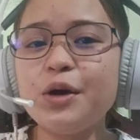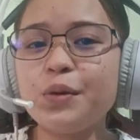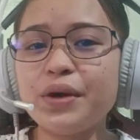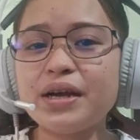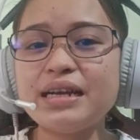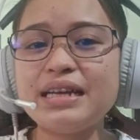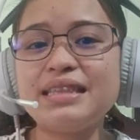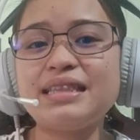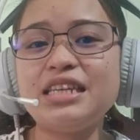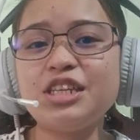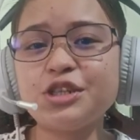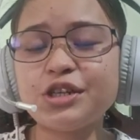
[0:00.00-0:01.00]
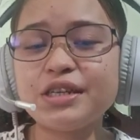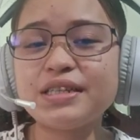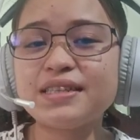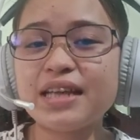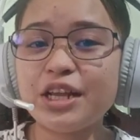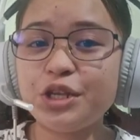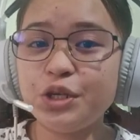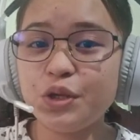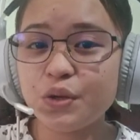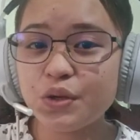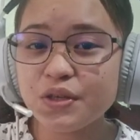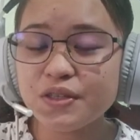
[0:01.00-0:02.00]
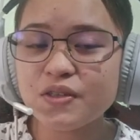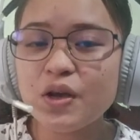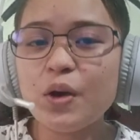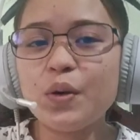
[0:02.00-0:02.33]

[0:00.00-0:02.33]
wherein teachers can use